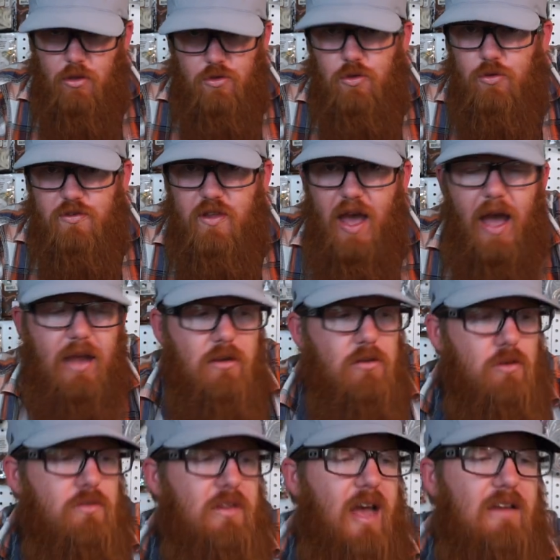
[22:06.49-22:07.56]
use that.
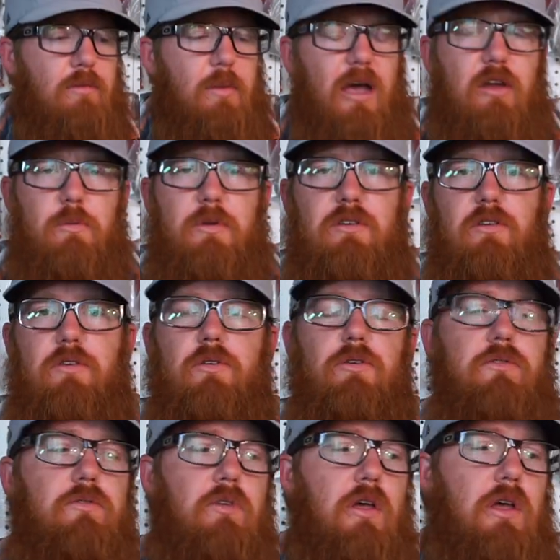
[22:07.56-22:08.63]
Use that to buy your
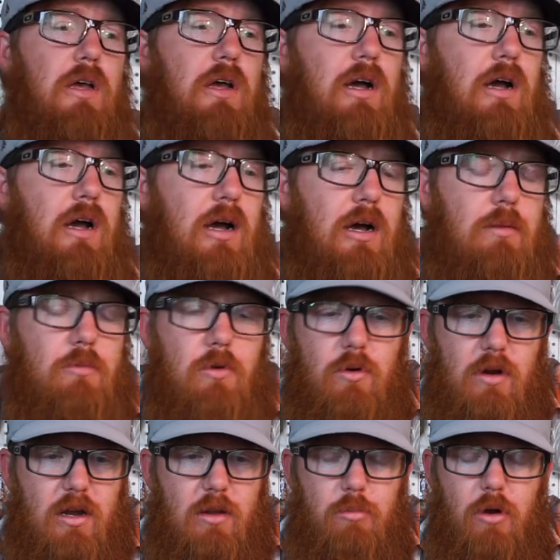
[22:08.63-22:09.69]
materials um,
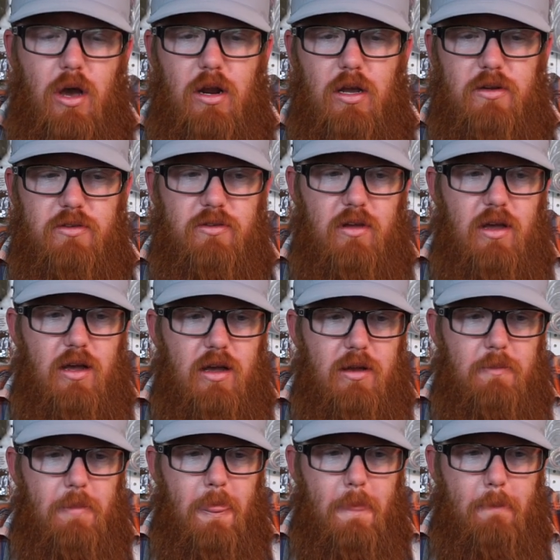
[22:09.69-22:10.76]
or any products.
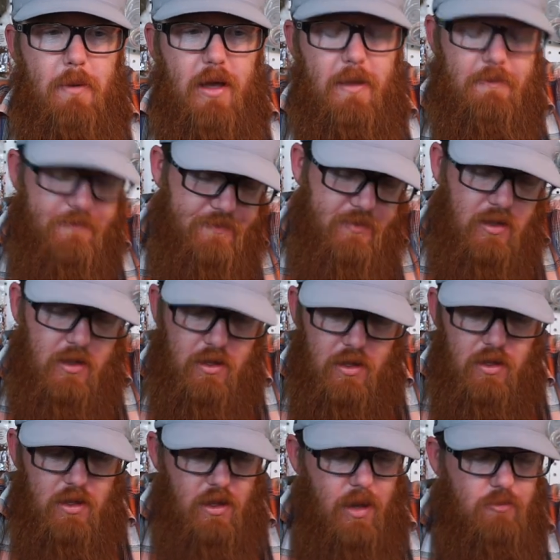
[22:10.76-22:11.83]
Um, but
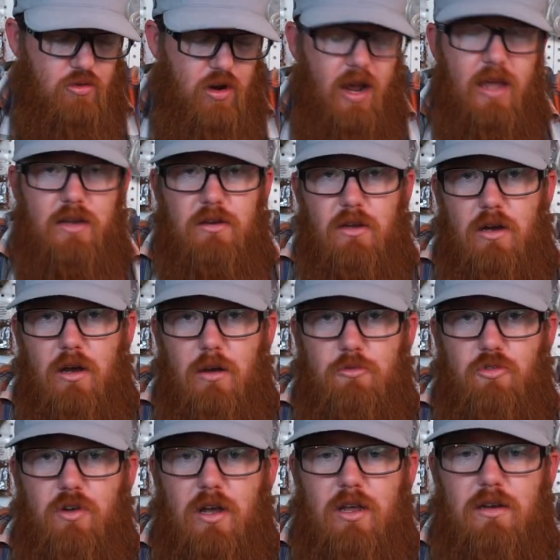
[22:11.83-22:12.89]
I'm trying, you know, I'm
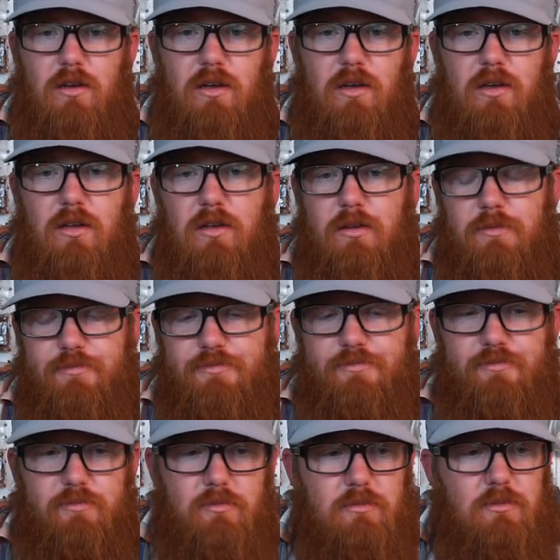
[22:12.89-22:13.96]
trying to
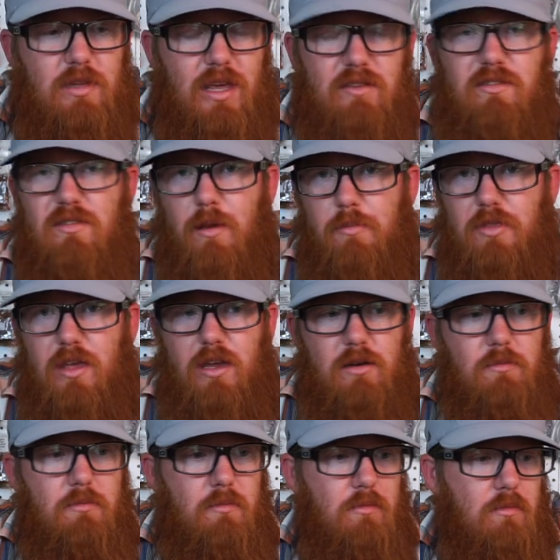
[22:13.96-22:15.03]
get
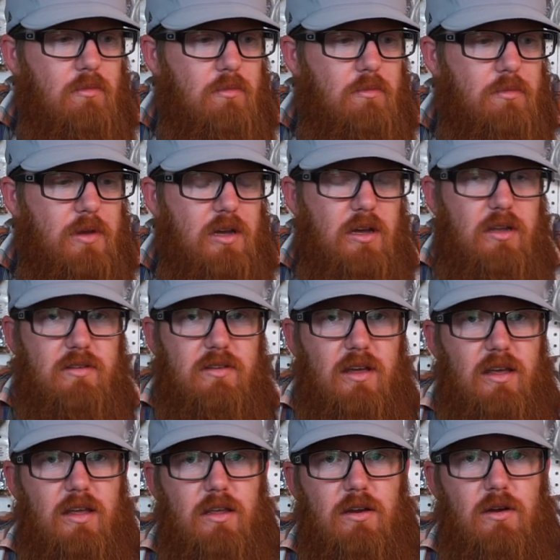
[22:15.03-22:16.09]
something because,
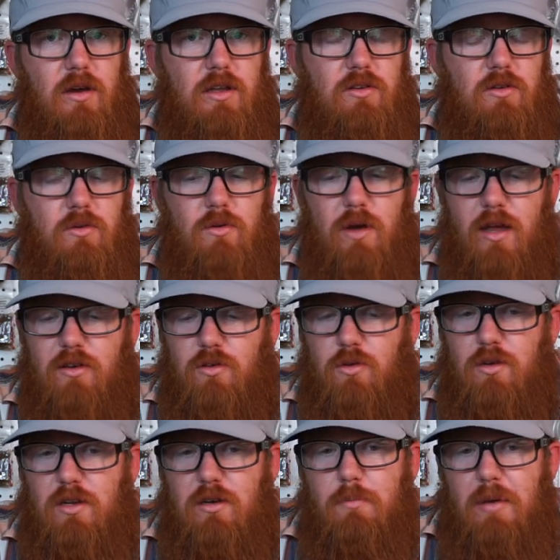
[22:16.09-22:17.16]
I, you know, I do I do
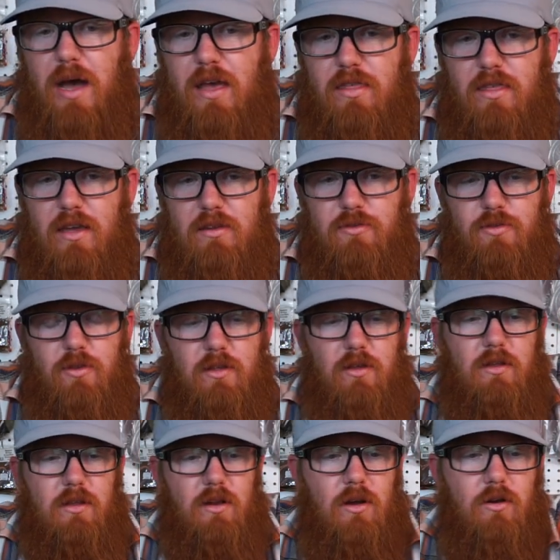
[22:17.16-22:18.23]
need to buy things for
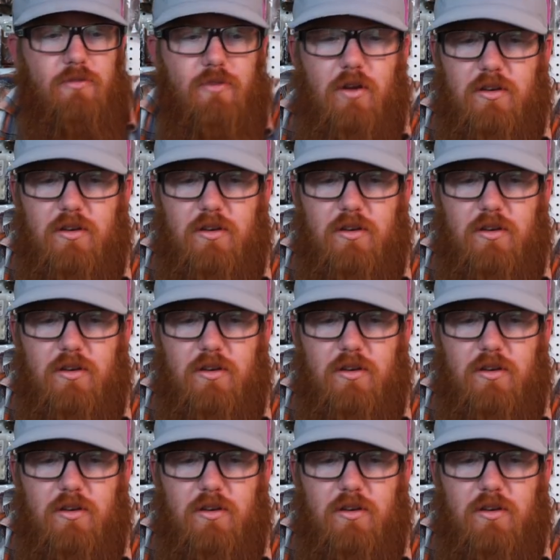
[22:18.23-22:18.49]
the, you know, for